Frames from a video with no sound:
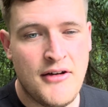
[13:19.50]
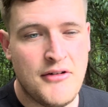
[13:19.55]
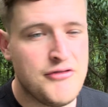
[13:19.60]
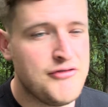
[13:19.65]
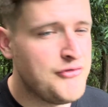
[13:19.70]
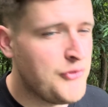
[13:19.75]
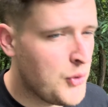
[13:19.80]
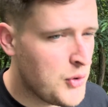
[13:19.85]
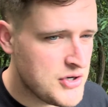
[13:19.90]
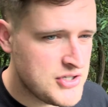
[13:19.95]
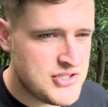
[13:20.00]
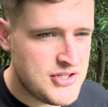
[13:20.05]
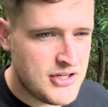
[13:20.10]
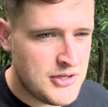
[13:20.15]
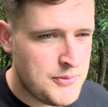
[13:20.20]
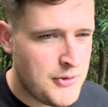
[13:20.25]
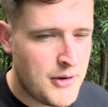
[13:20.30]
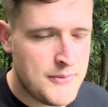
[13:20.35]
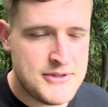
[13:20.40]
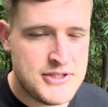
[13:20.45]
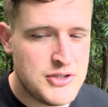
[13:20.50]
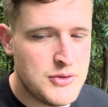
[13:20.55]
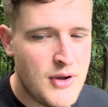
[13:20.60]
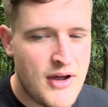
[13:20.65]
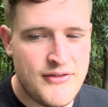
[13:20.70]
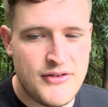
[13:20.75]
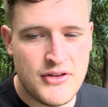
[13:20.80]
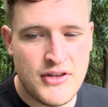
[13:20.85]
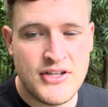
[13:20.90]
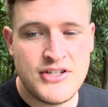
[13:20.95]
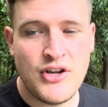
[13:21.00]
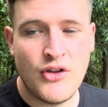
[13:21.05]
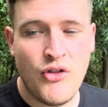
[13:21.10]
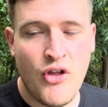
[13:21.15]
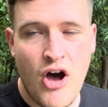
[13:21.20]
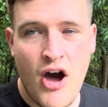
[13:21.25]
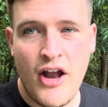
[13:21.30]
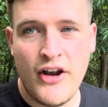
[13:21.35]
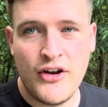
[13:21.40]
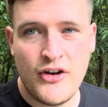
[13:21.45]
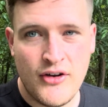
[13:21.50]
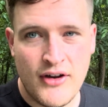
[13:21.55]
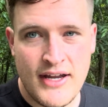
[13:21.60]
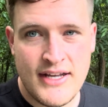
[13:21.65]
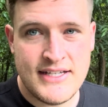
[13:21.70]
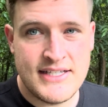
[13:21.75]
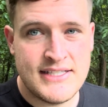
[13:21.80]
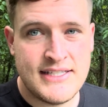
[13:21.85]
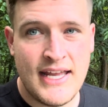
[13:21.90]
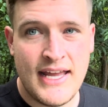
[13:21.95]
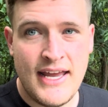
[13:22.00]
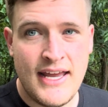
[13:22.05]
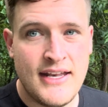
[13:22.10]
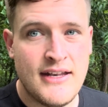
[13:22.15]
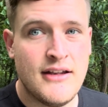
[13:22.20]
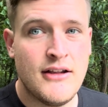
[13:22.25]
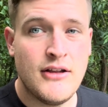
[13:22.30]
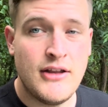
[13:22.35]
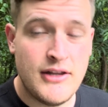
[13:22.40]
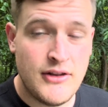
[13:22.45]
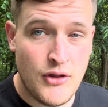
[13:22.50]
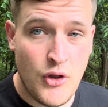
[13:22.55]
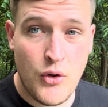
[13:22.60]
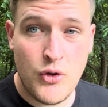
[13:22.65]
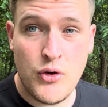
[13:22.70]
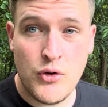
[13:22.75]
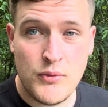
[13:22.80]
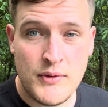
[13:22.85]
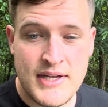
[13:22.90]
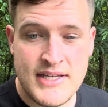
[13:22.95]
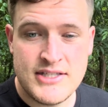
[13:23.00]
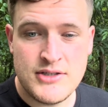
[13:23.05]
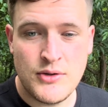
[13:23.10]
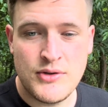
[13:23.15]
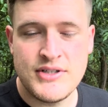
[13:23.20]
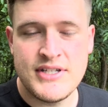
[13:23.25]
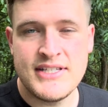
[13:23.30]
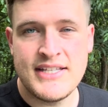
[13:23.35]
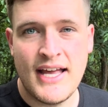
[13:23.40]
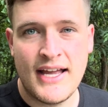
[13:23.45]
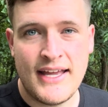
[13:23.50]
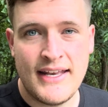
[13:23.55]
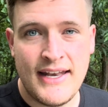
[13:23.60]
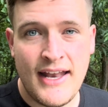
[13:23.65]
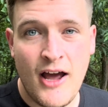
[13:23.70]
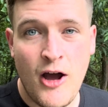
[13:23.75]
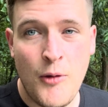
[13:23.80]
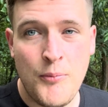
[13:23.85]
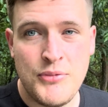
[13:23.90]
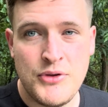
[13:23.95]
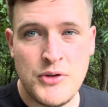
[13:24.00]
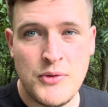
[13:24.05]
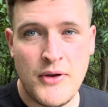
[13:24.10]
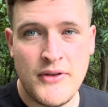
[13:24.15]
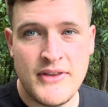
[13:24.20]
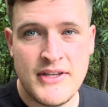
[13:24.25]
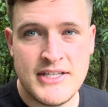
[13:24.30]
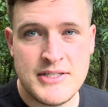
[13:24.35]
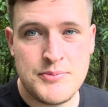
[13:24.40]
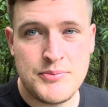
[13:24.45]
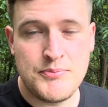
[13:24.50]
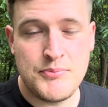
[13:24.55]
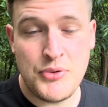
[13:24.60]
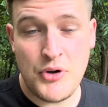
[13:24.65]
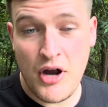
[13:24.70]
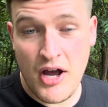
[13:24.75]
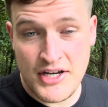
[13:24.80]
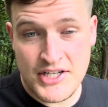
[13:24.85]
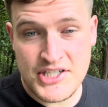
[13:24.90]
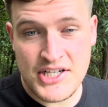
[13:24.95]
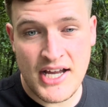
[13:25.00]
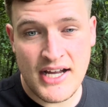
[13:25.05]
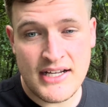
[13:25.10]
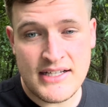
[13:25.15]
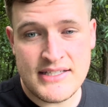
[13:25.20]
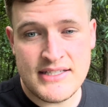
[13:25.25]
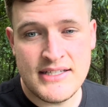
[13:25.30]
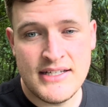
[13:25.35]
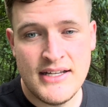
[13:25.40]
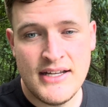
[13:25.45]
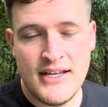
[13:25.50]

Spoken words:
Forestry departments, whoever. There's a lot of great state and local resources that can help you on these projects.